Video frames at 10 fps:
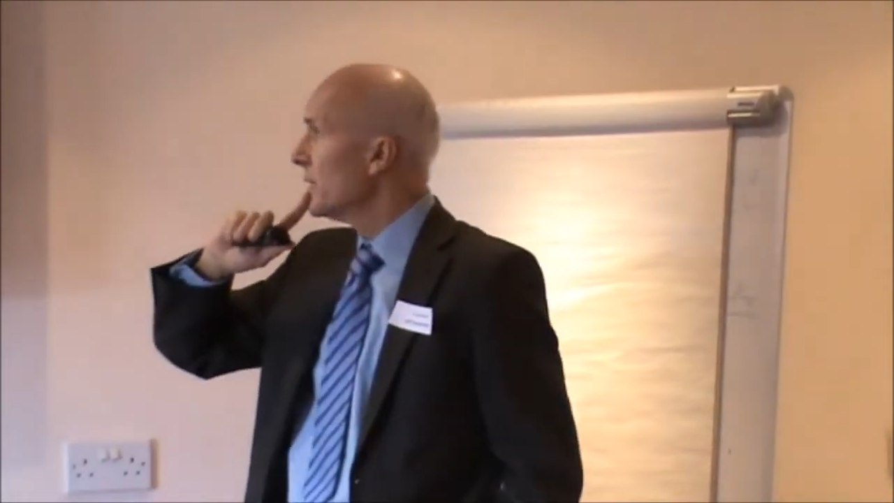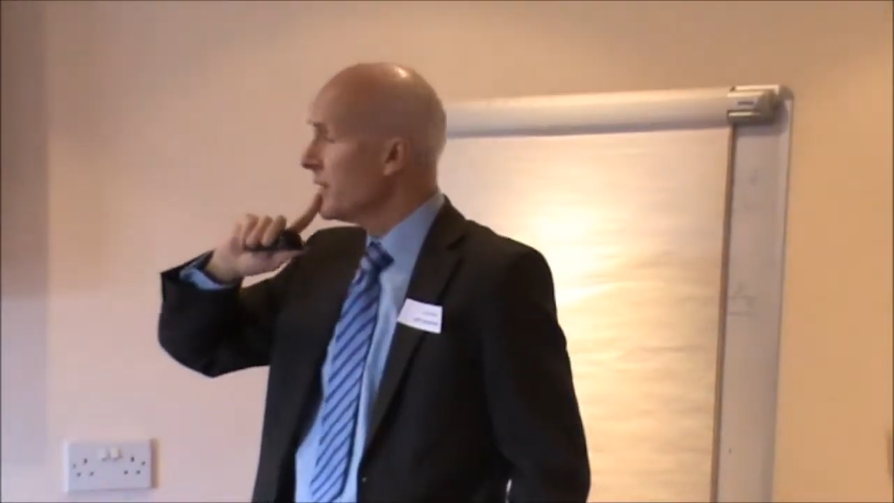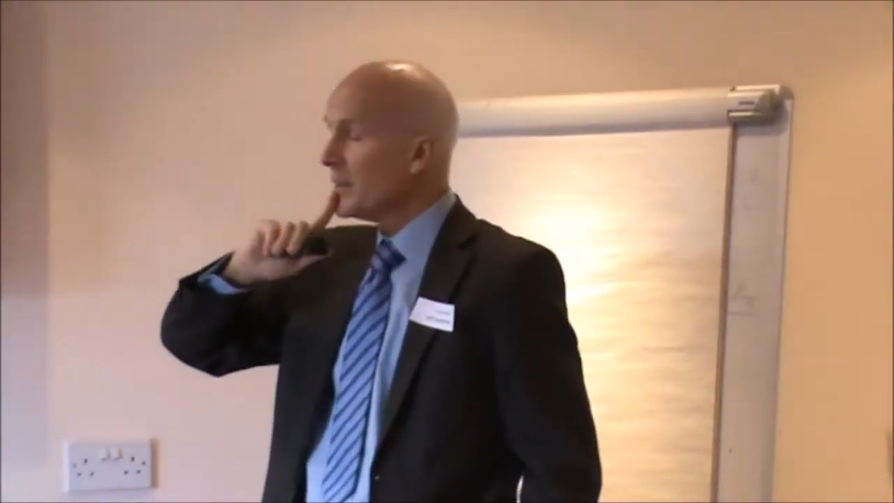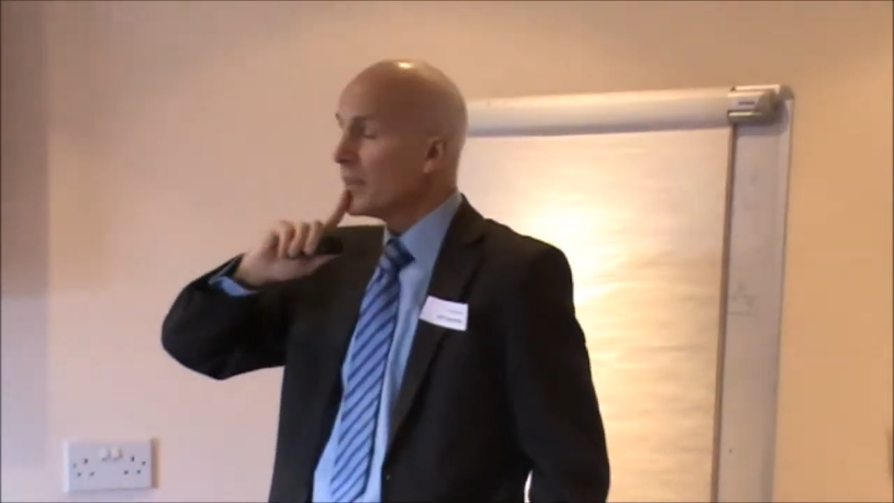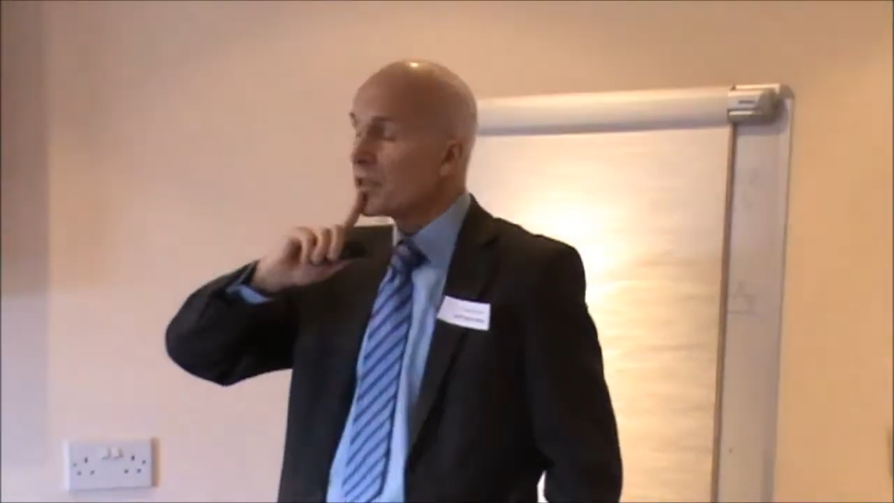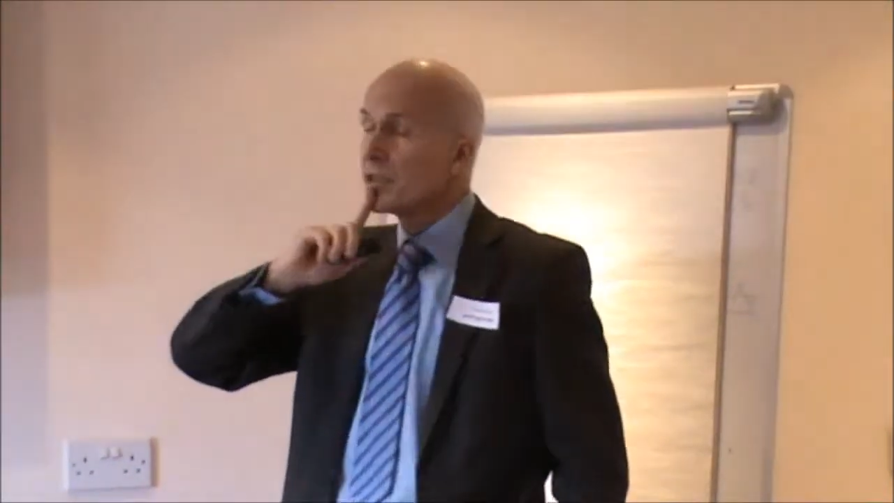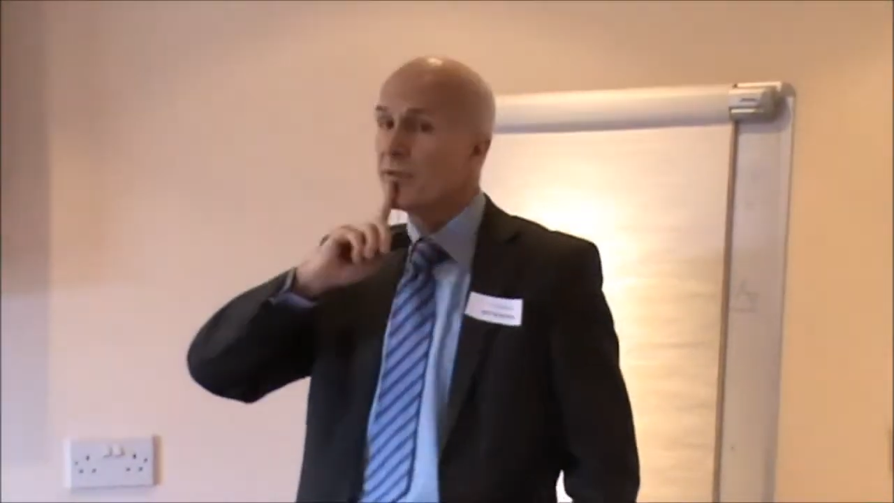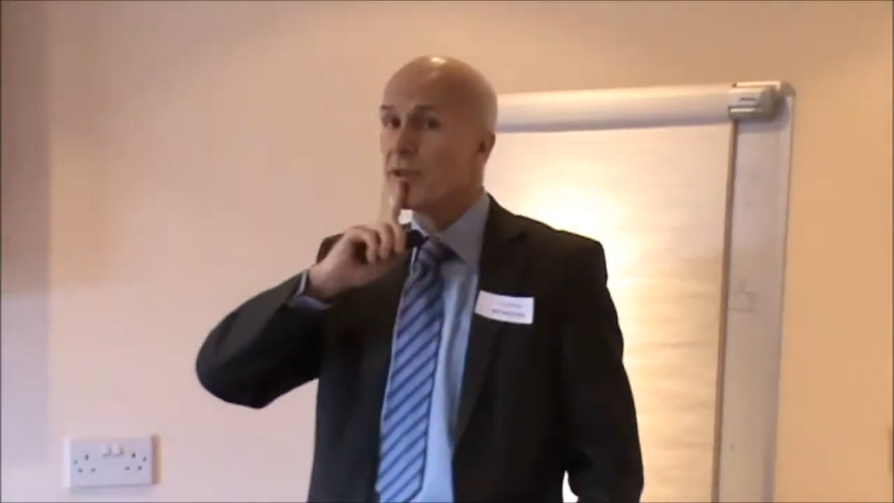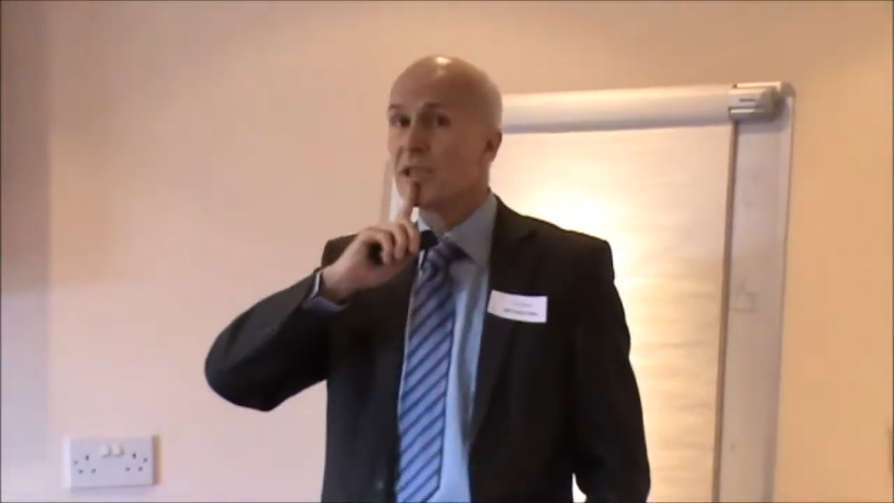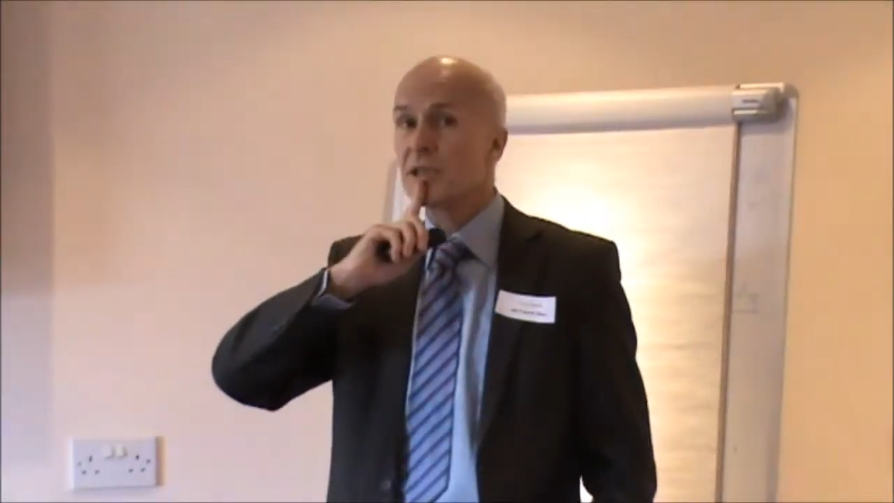this is actually
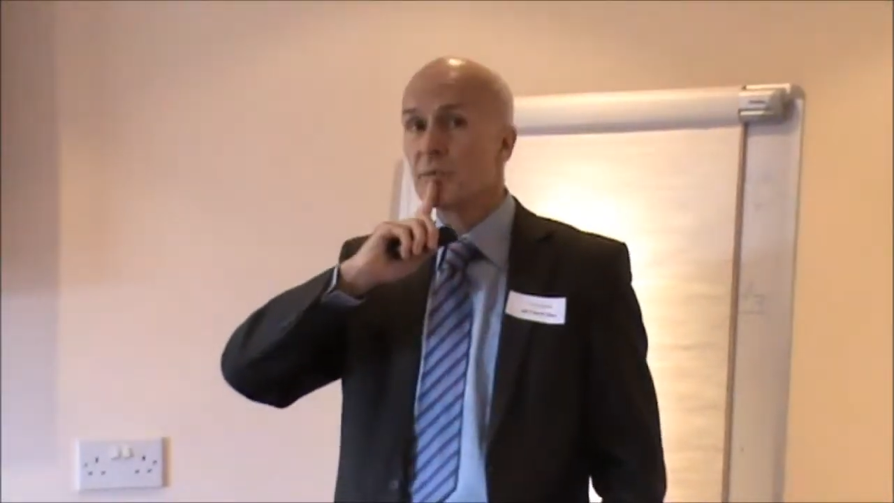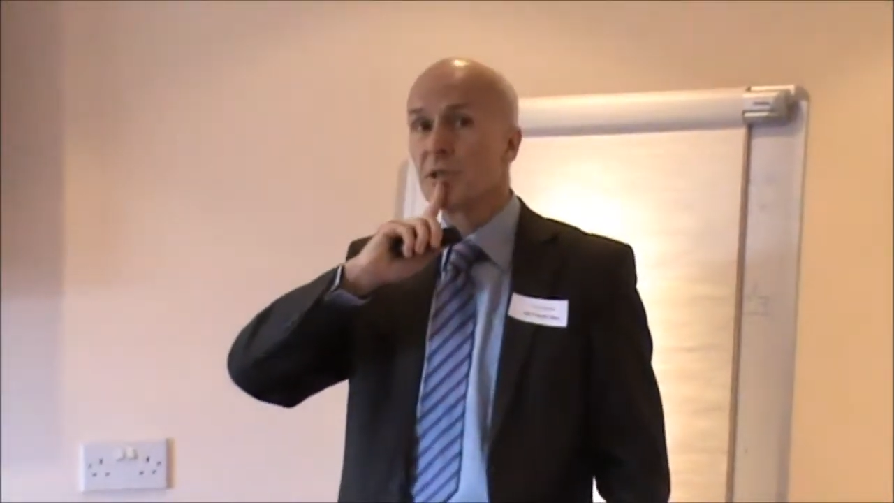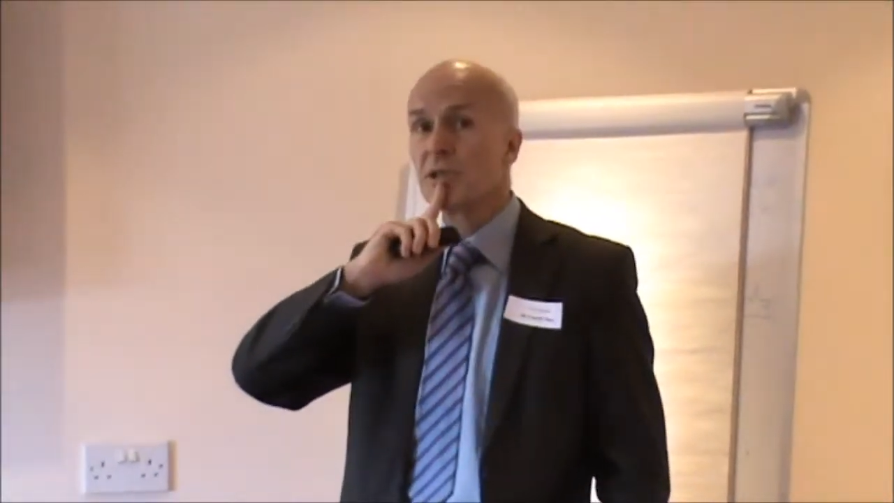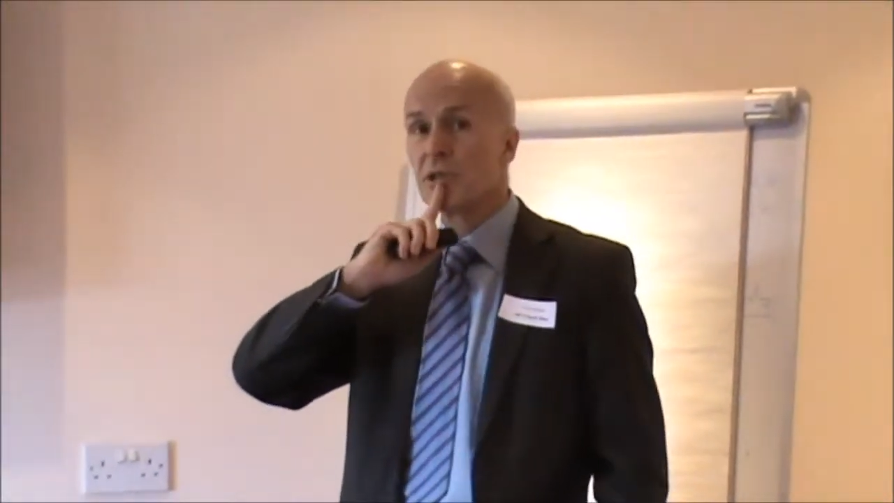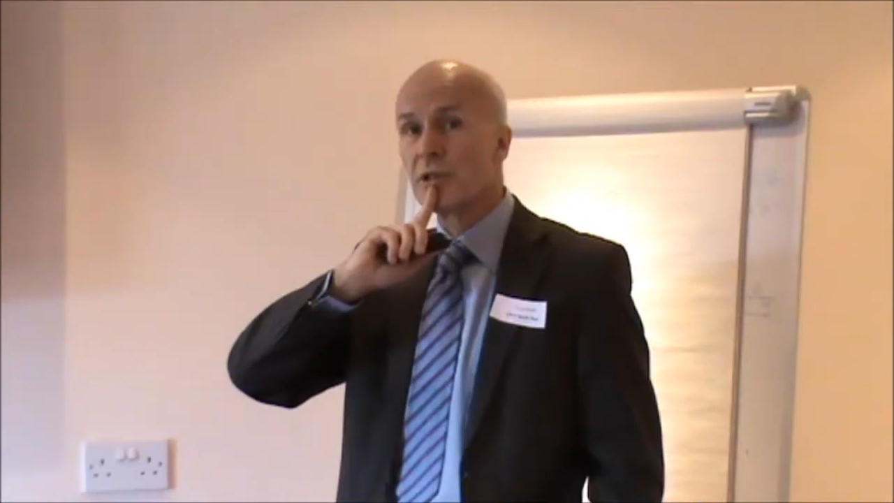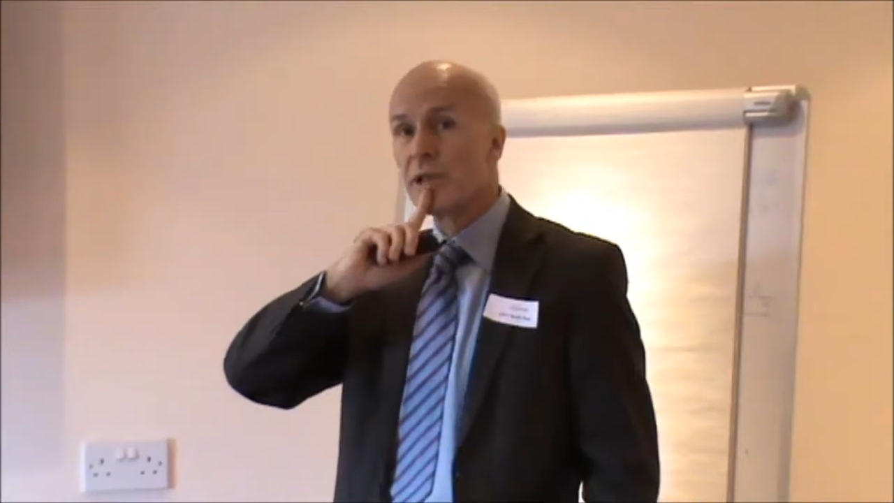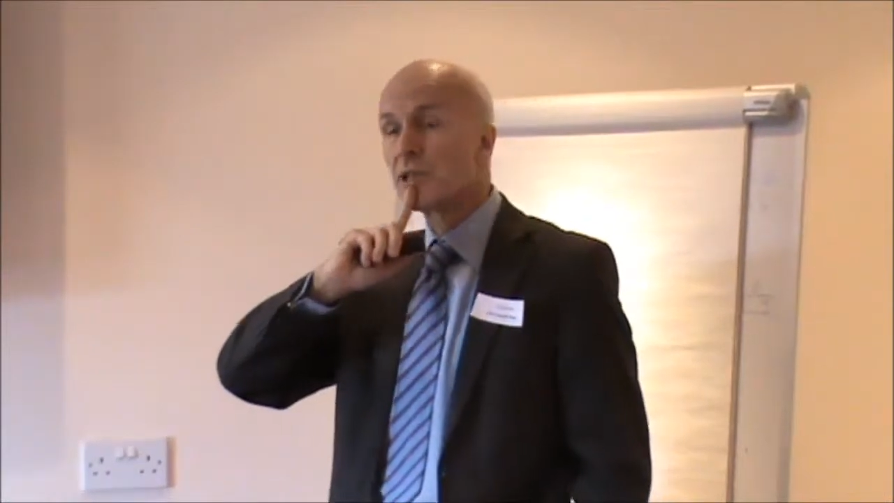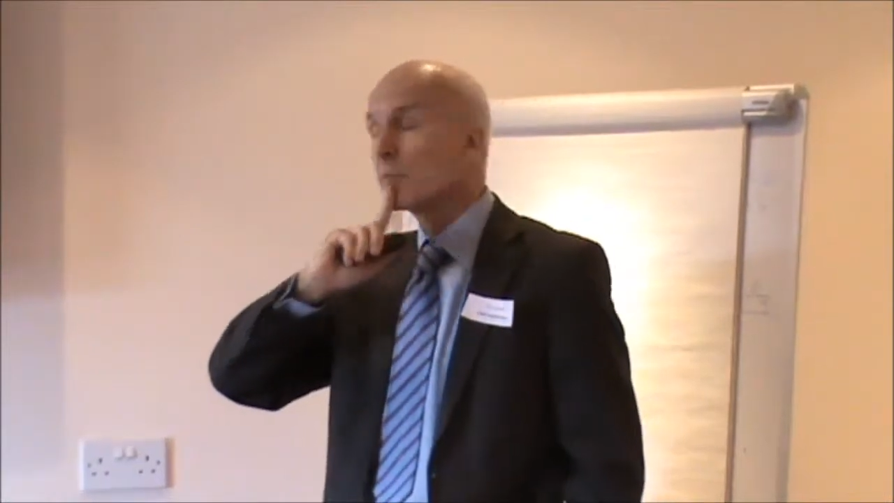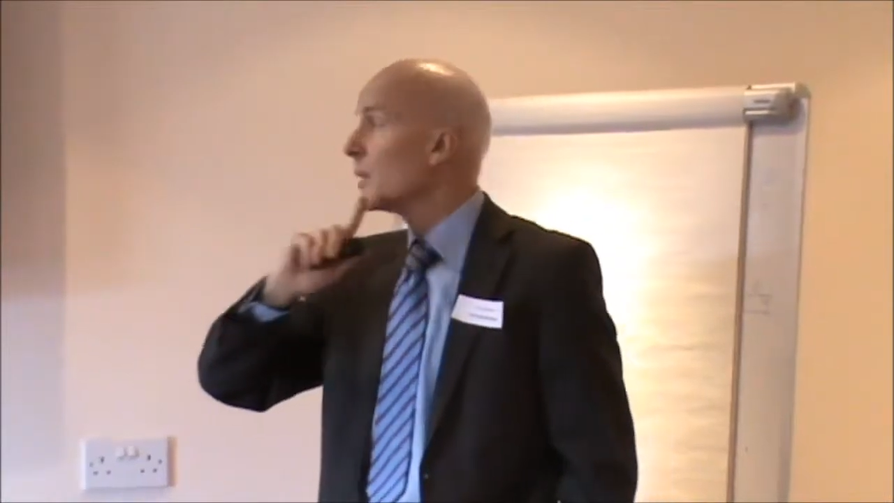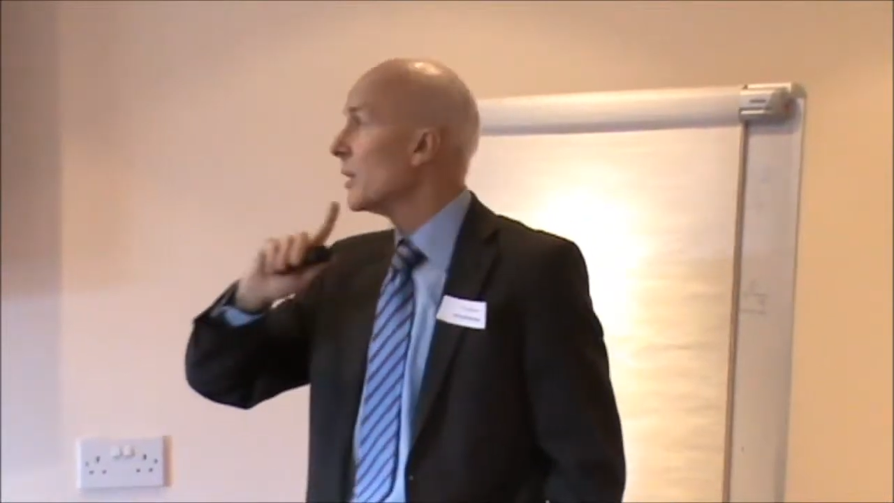very similar to direct
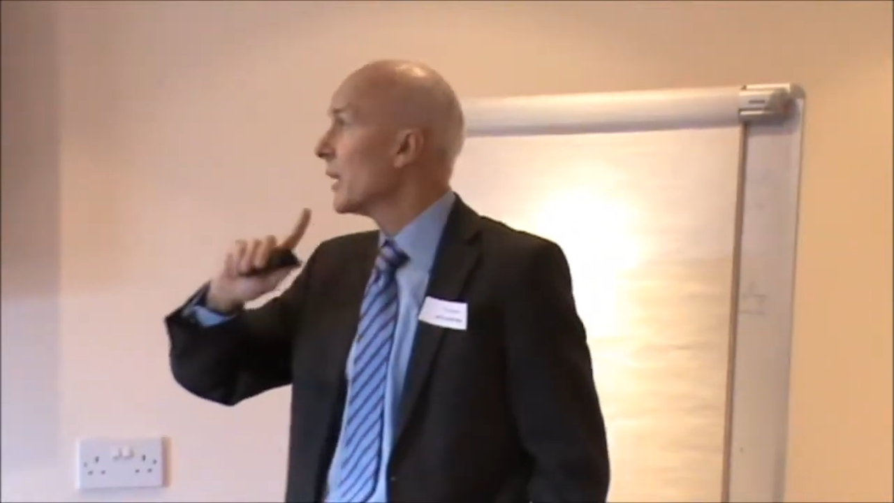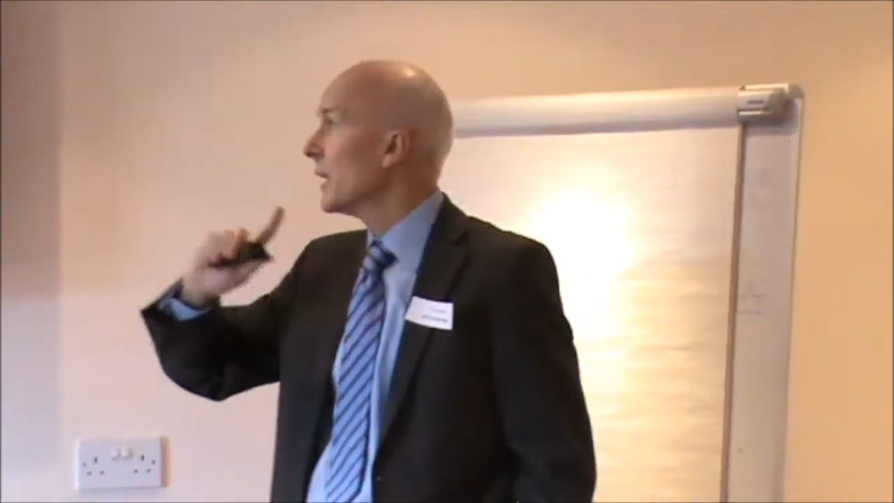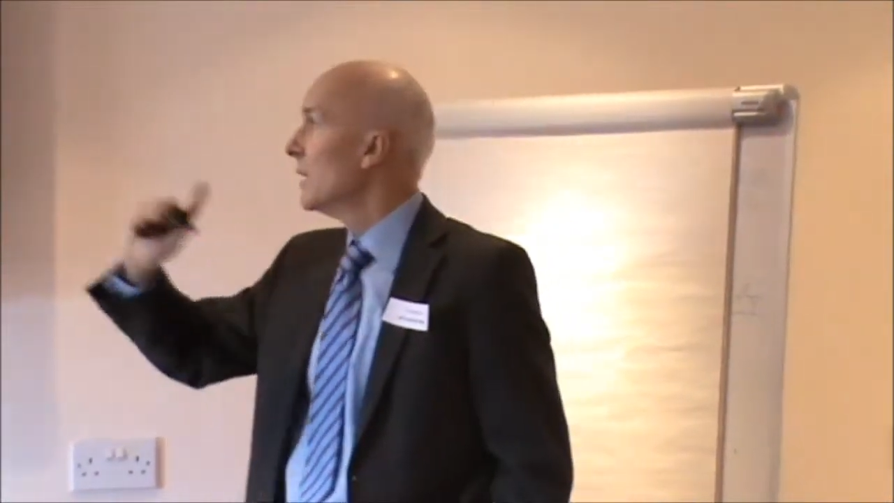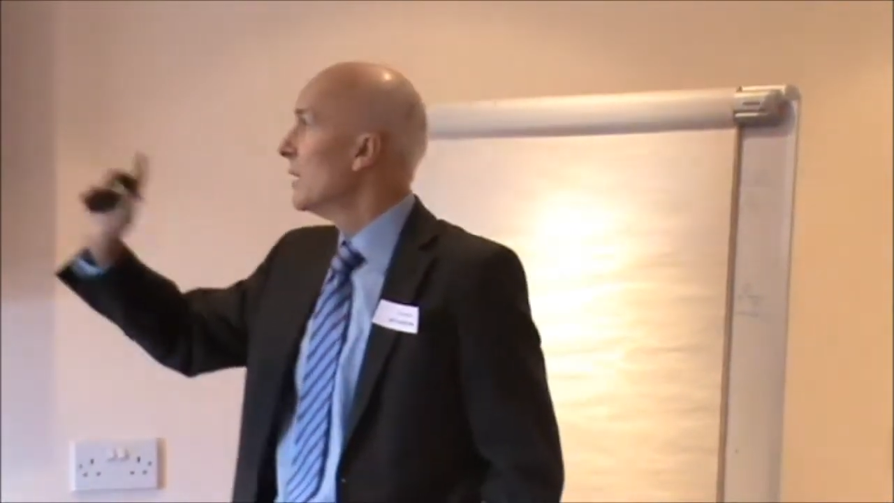supply.